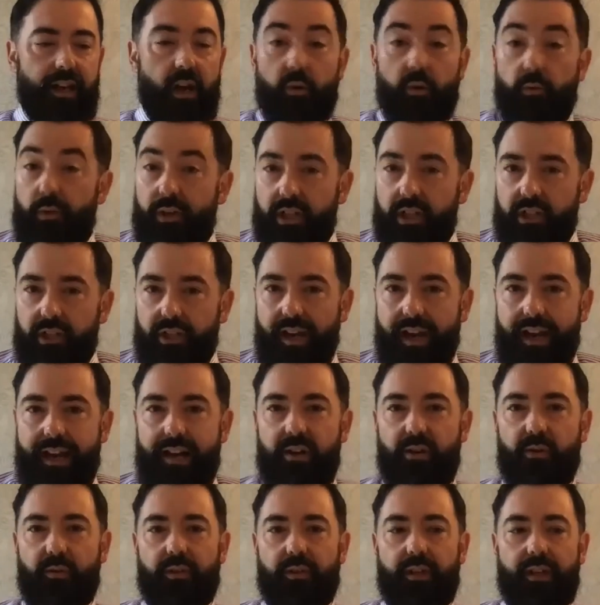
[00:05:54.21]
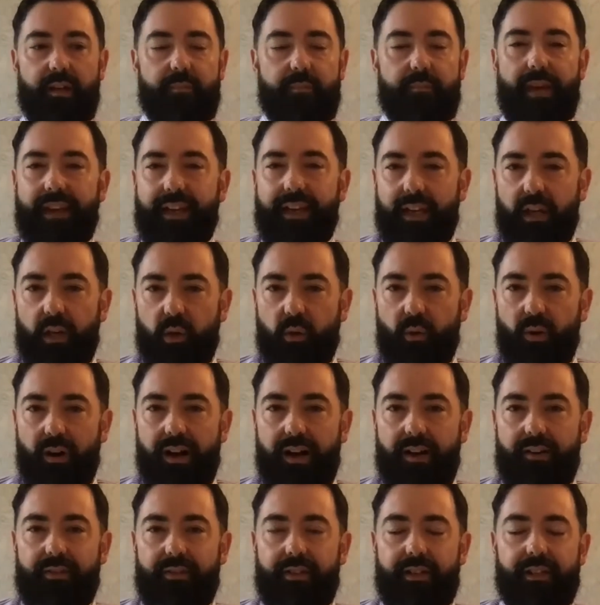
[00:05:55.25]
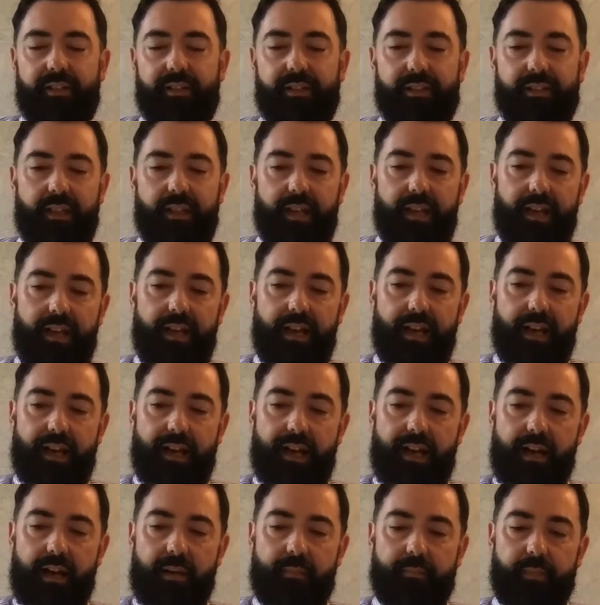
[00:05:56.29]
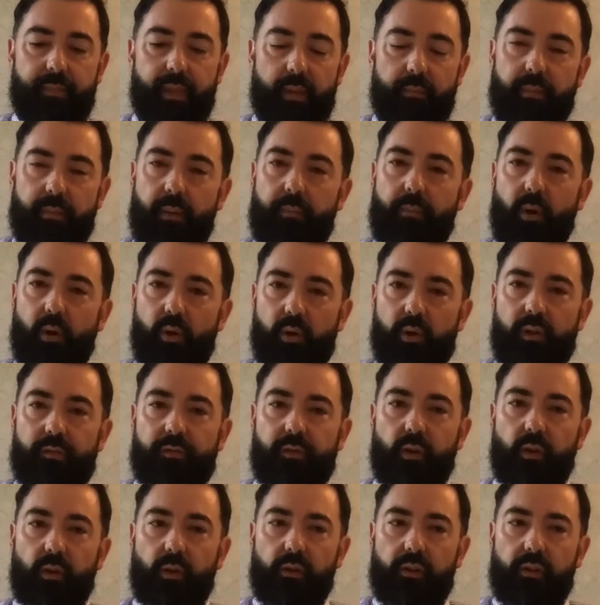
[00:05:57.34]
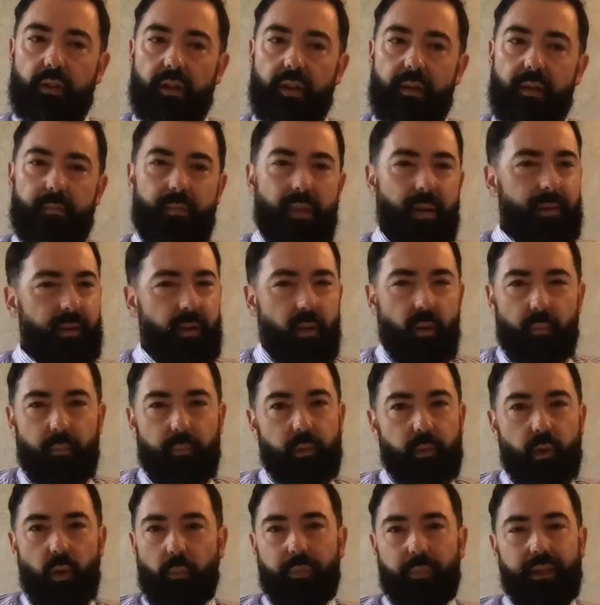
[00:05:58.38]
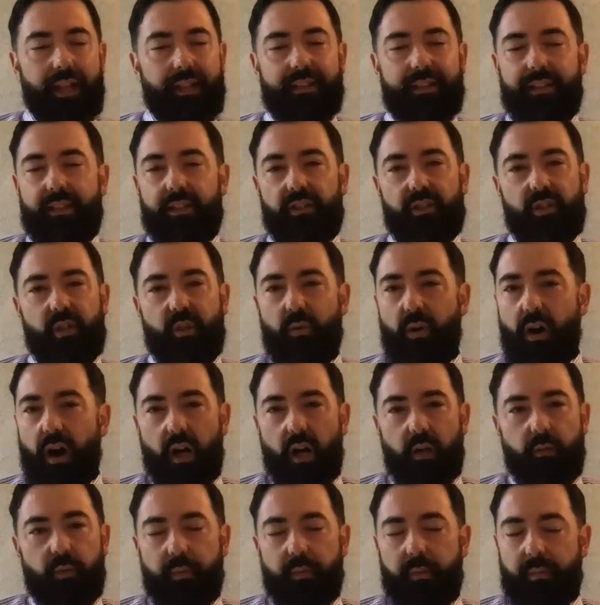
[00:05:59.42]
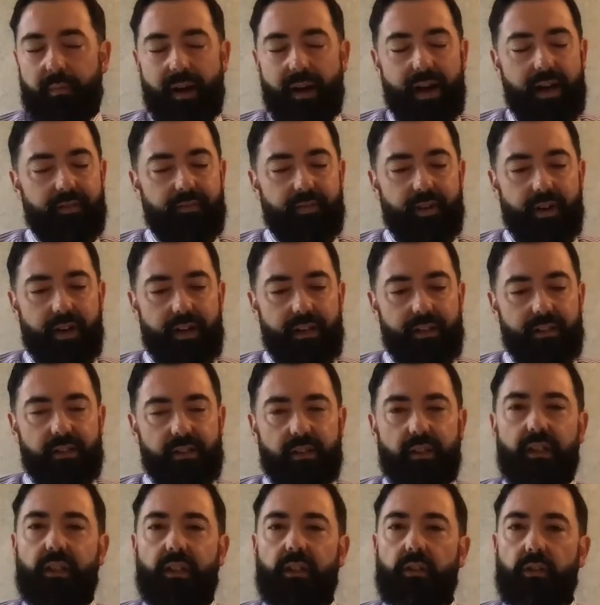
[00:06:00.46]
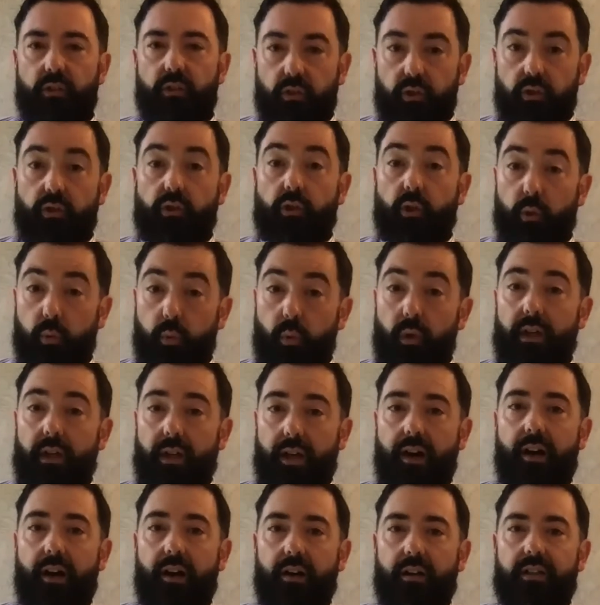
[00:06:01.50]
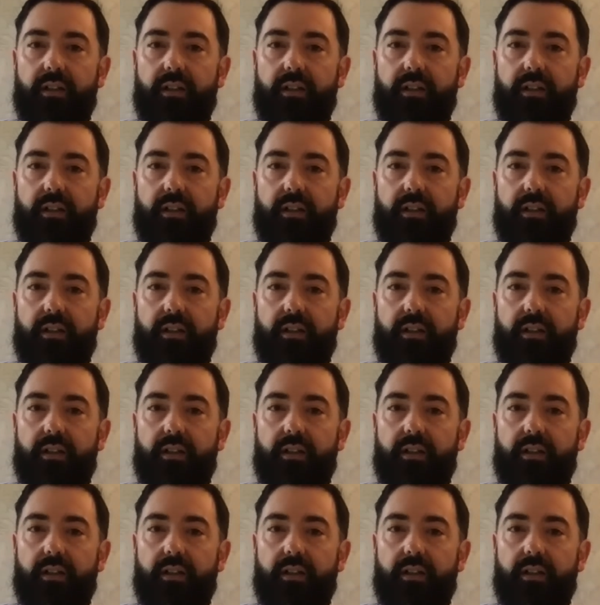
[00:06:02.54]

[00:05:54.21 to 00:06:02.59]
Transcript: reach out, make inquiries, but most of all, maybe don't plan things too hard would be my advice. Just work hard